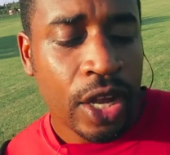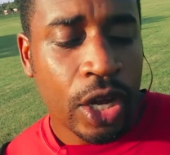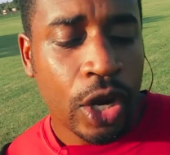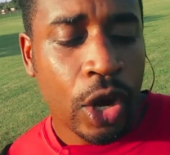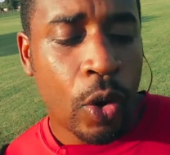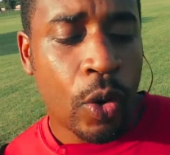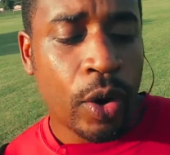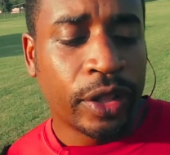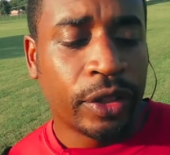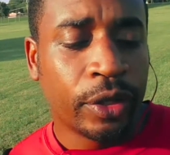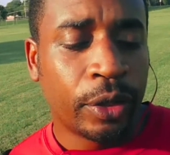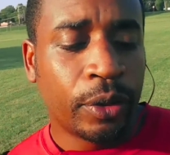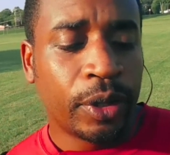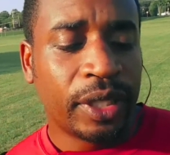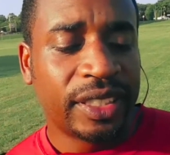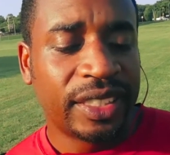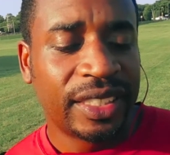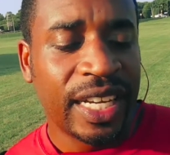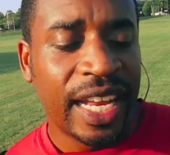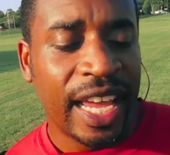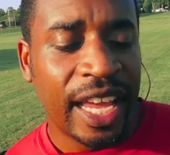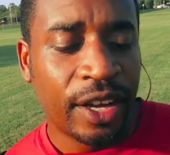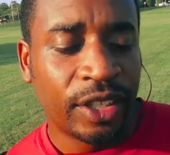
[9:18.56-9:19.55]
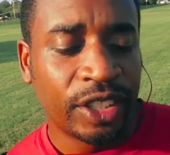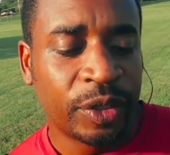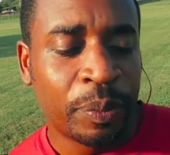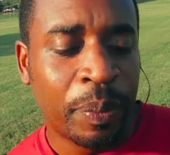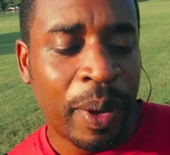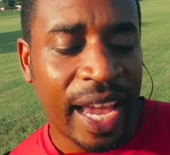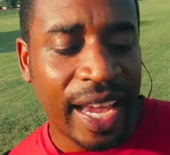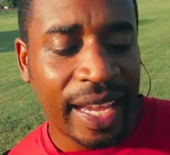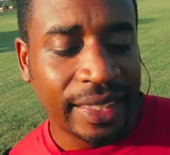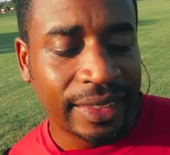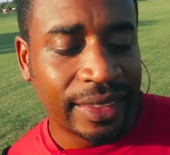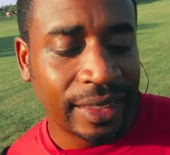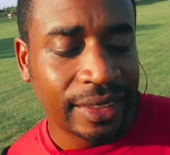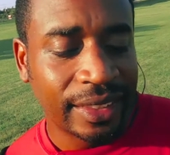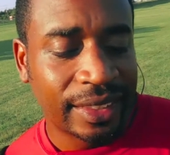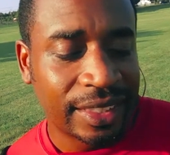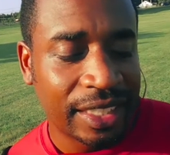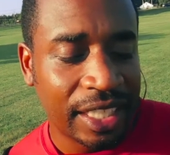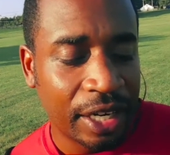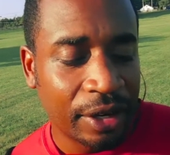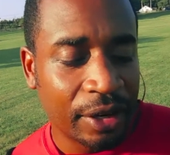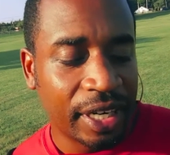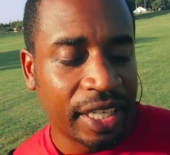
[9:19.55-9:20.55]
going through a snail's pace
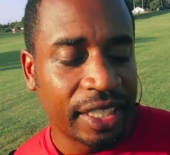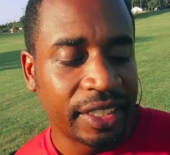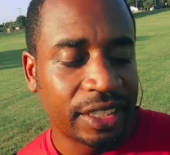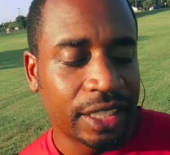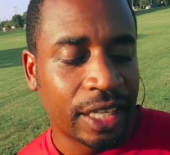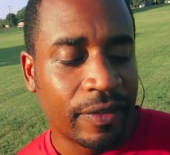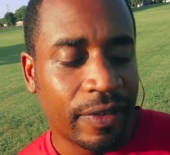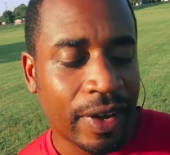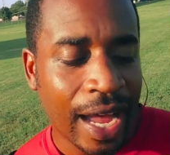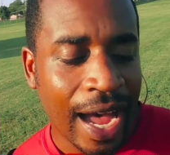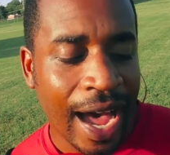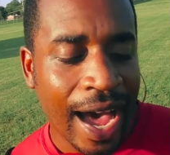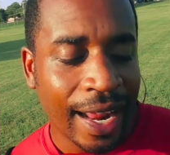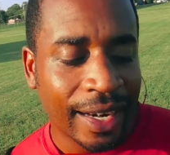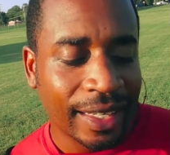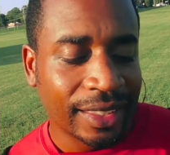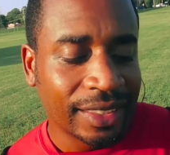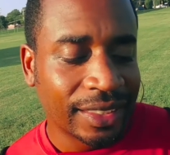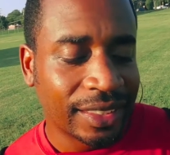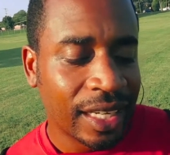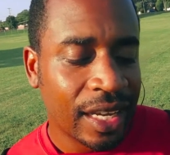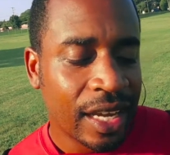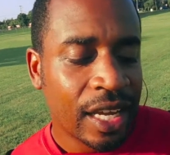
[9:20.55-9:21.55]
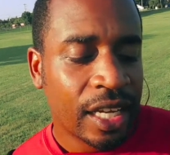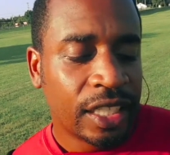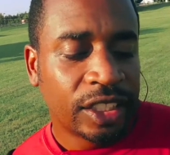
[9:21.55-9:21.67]
series of katas